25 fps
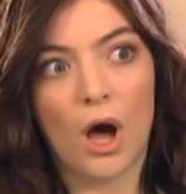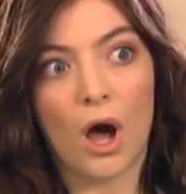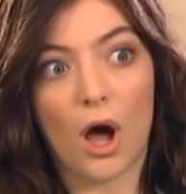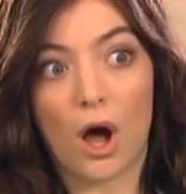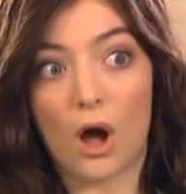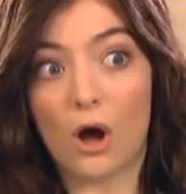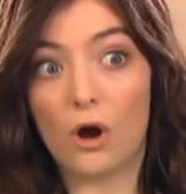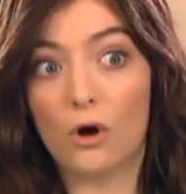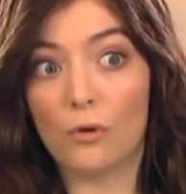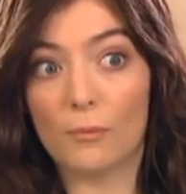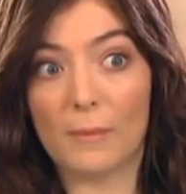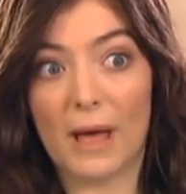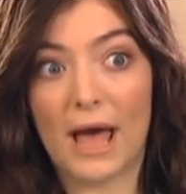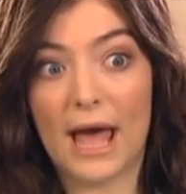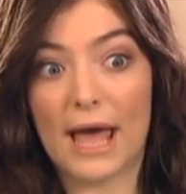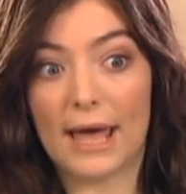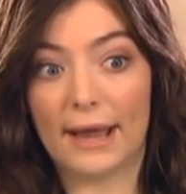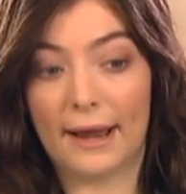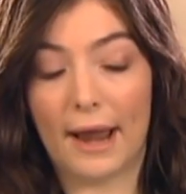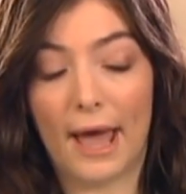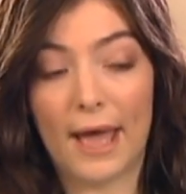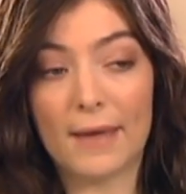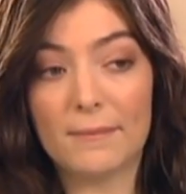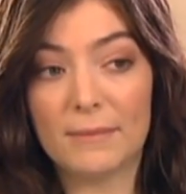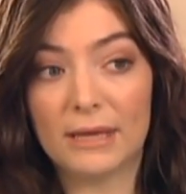Oh
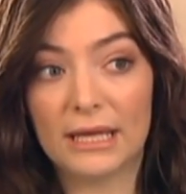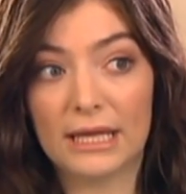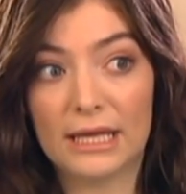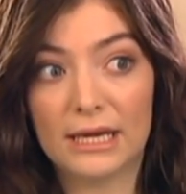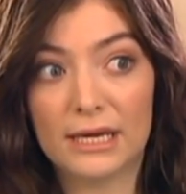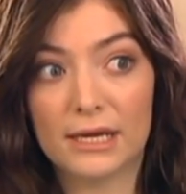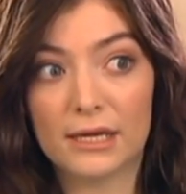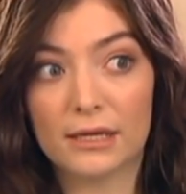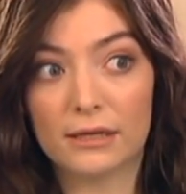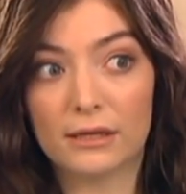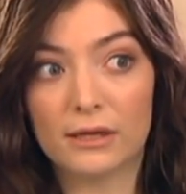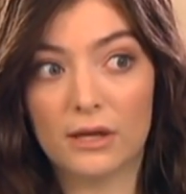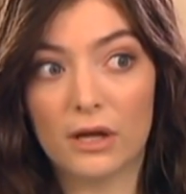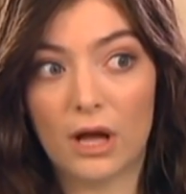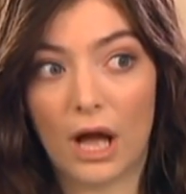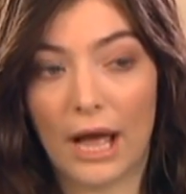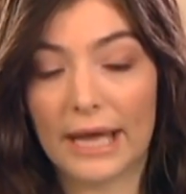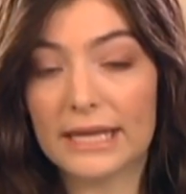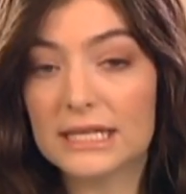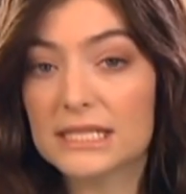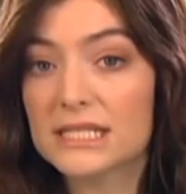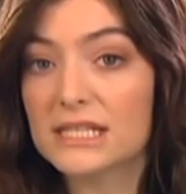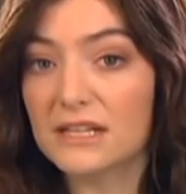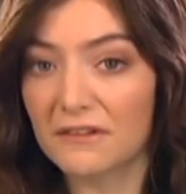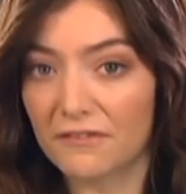man, I mean,
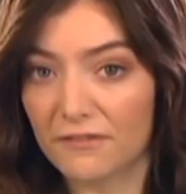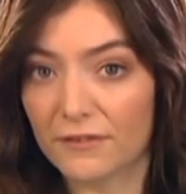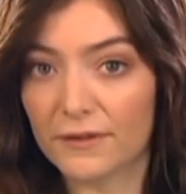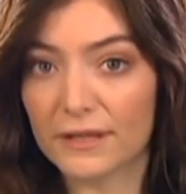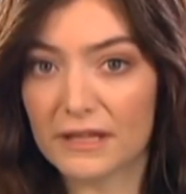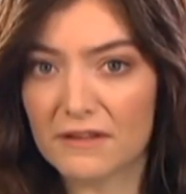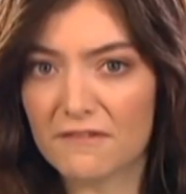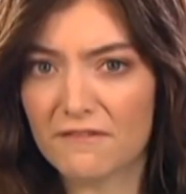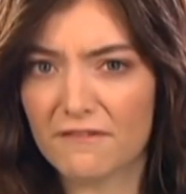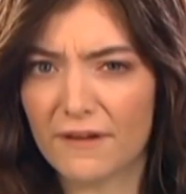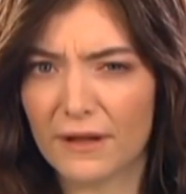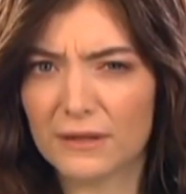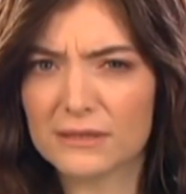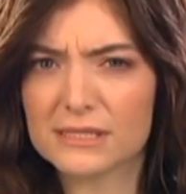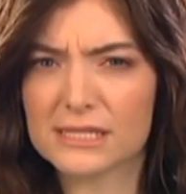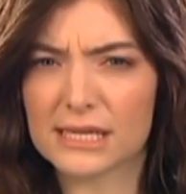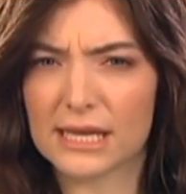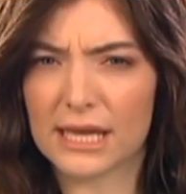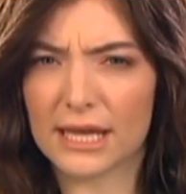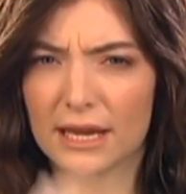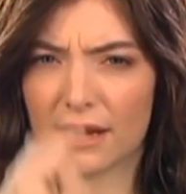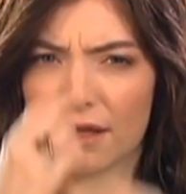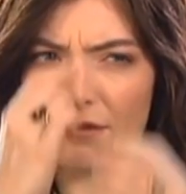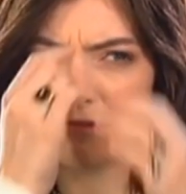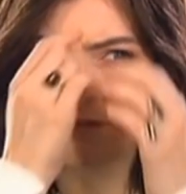I definitely felt
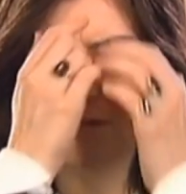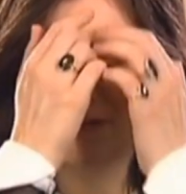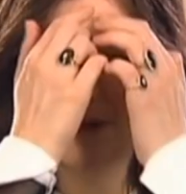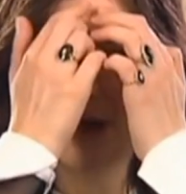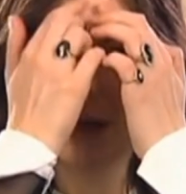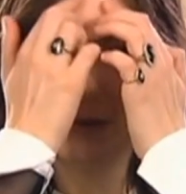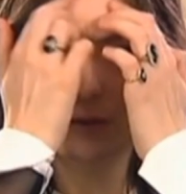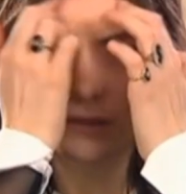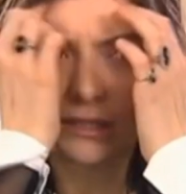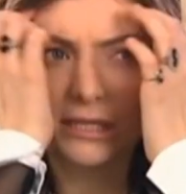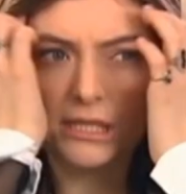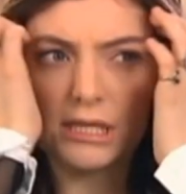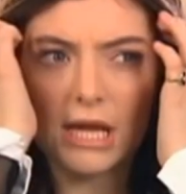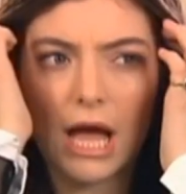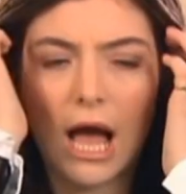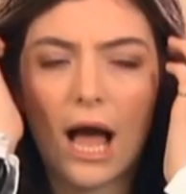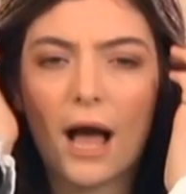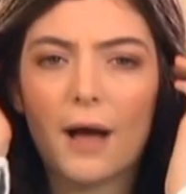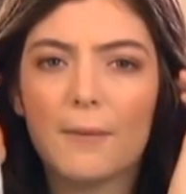it, and I felt